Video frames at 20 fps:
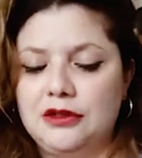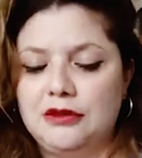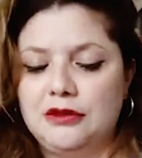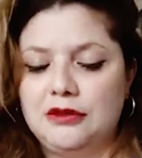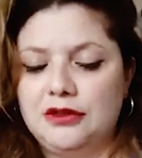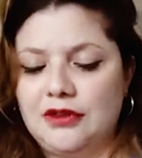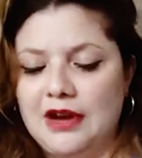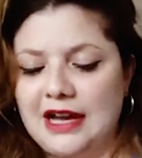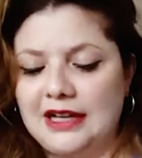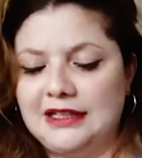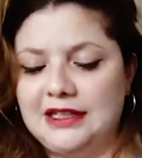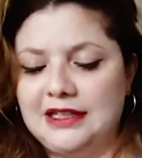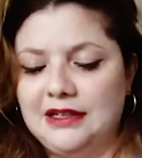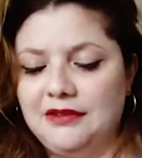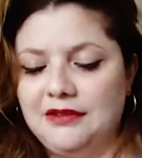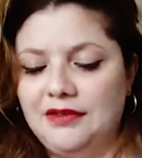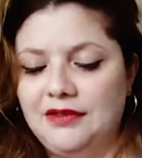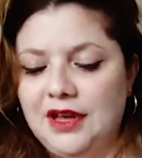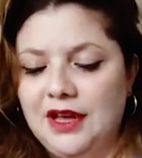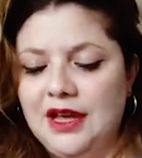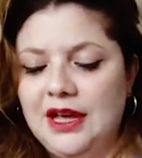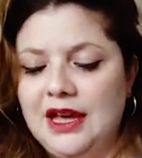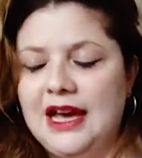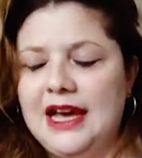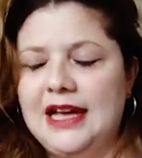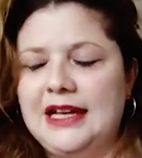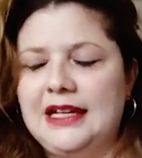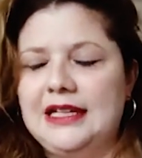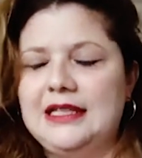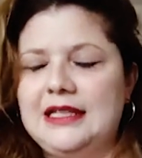attractive.
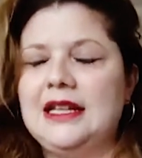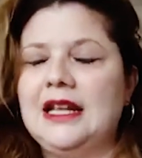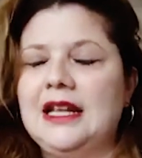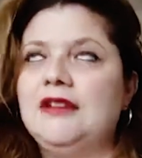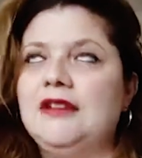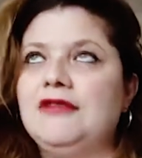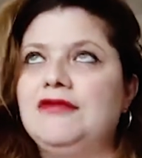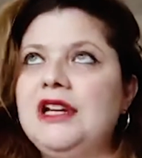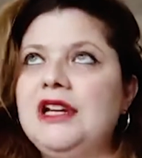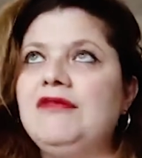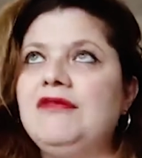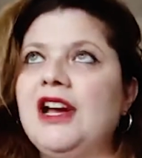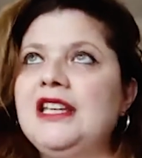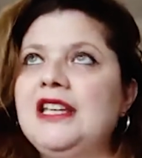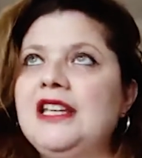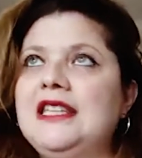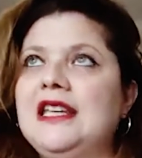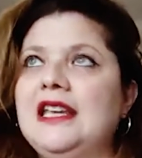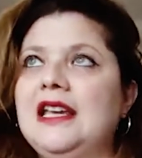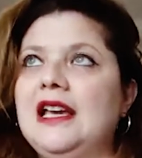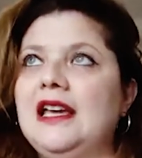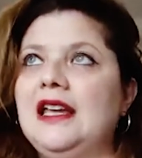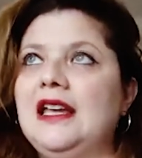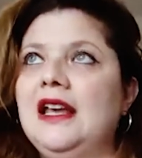And it's like rewriting